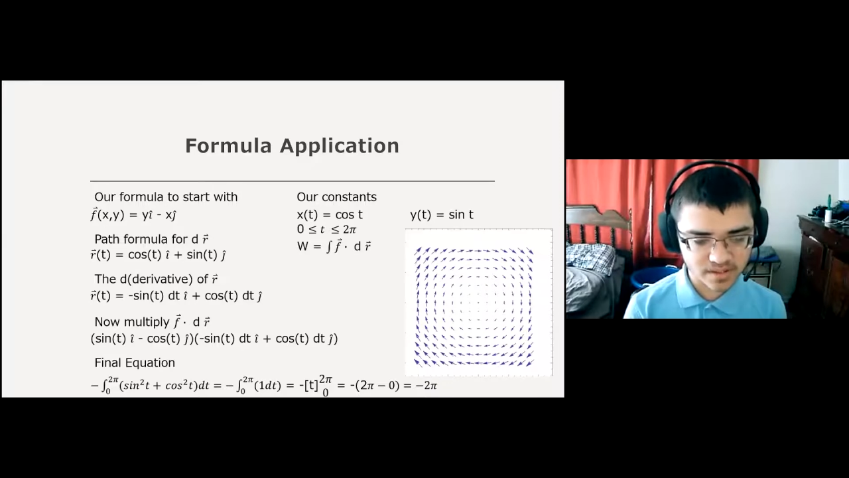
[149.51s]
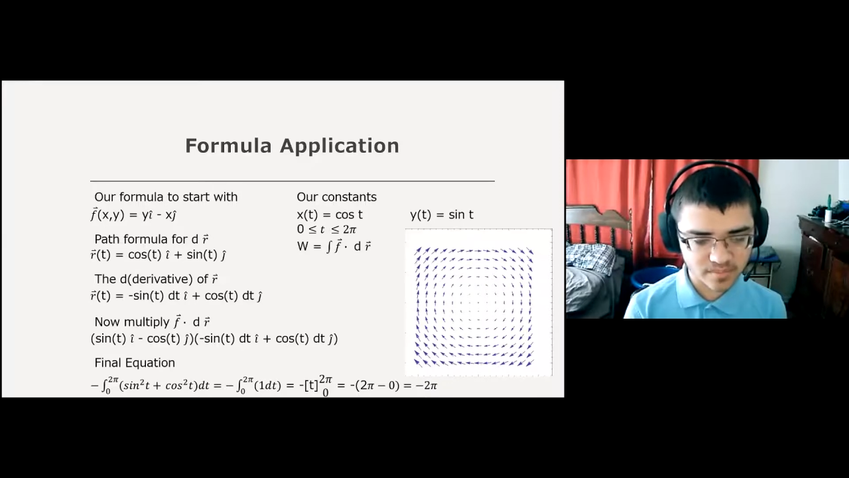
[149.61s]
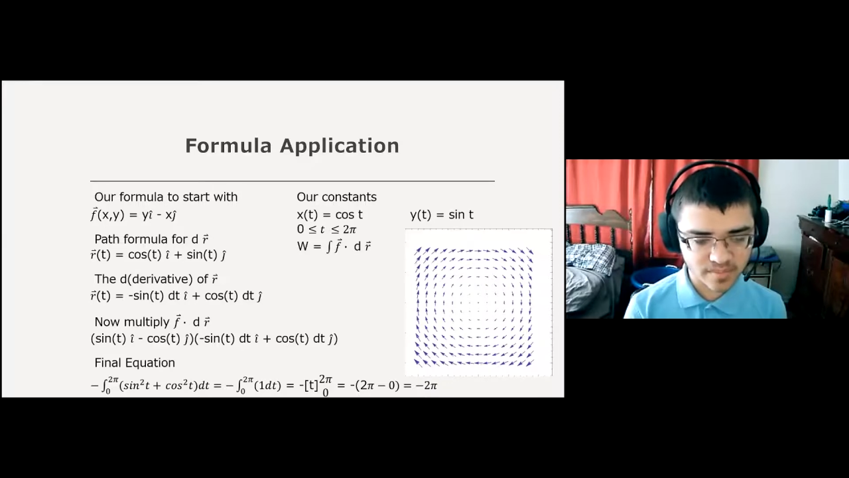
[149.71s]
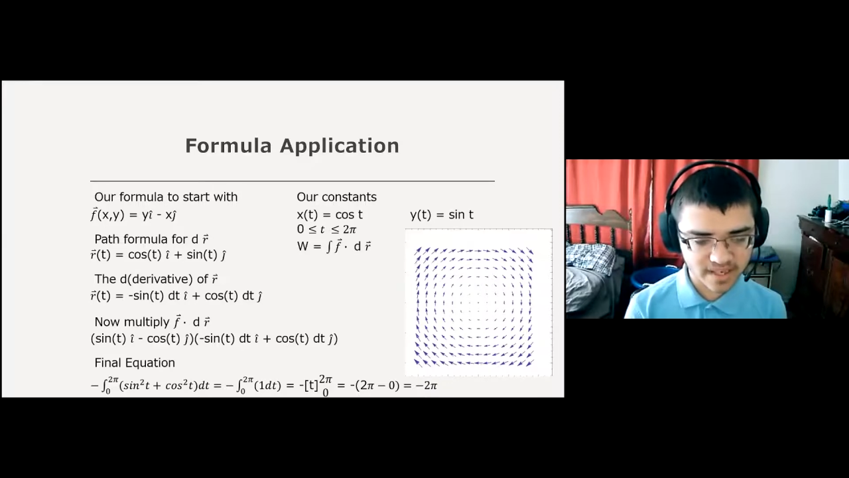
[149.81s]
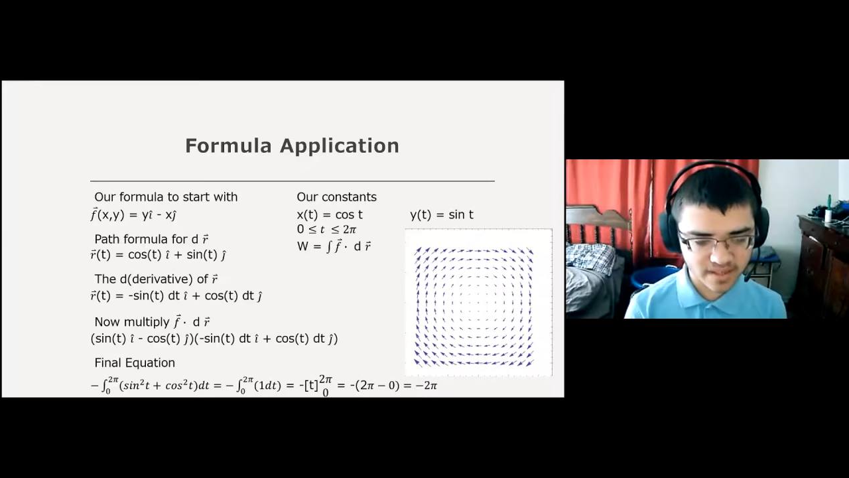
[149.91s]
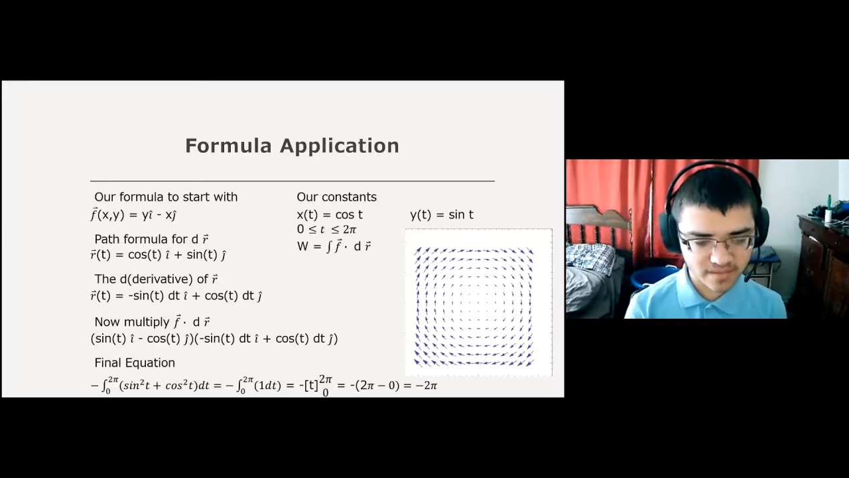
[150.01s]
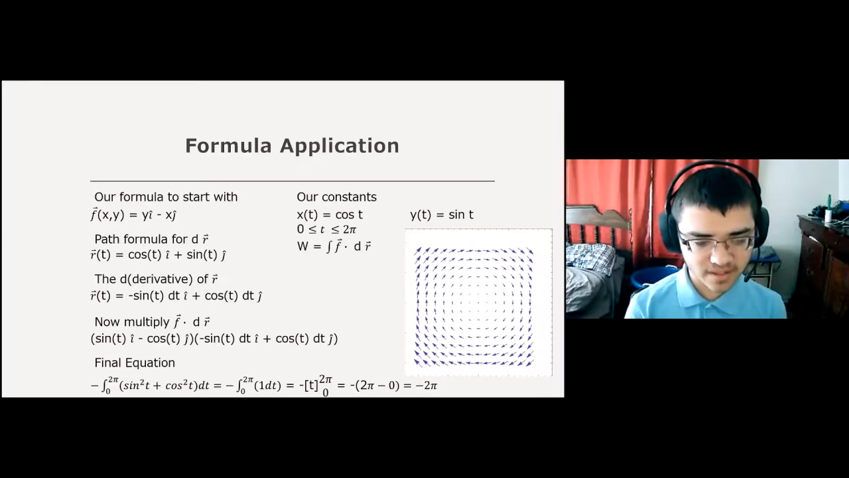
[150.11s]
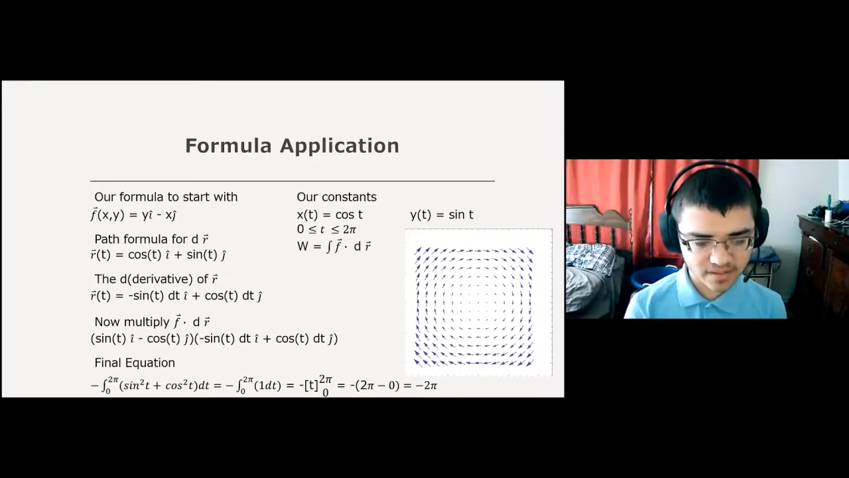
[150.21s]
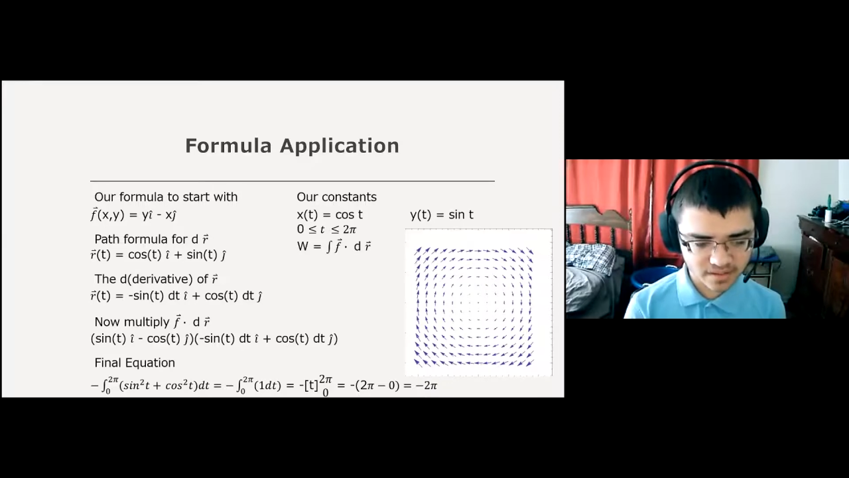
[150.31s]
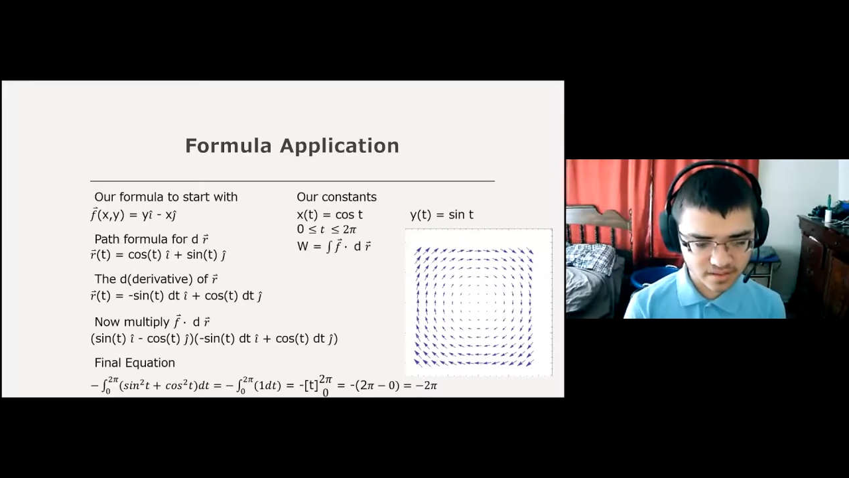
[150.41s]
the path
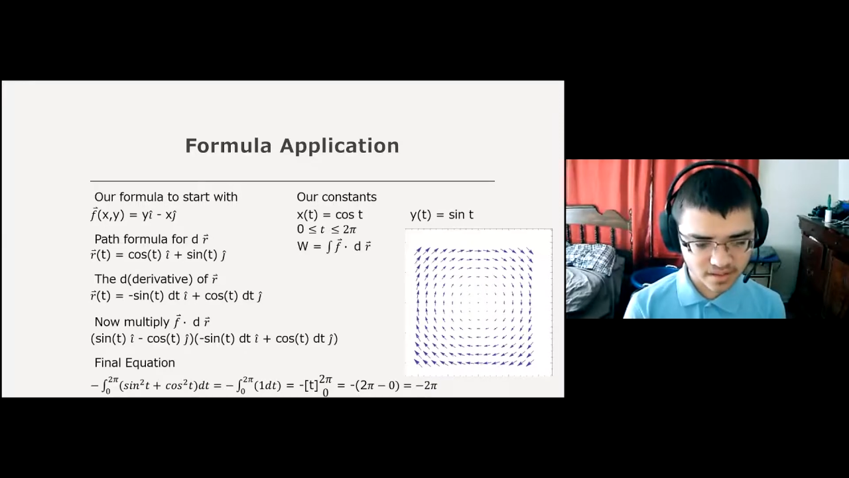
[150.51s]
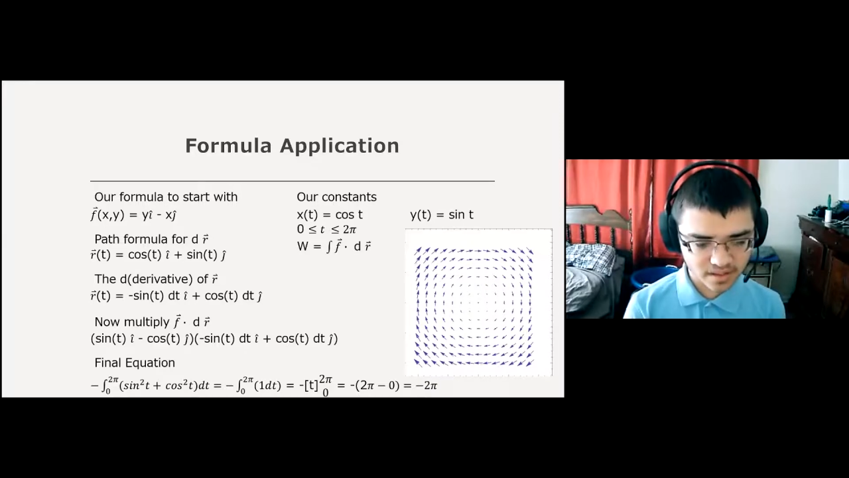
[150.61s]
vector,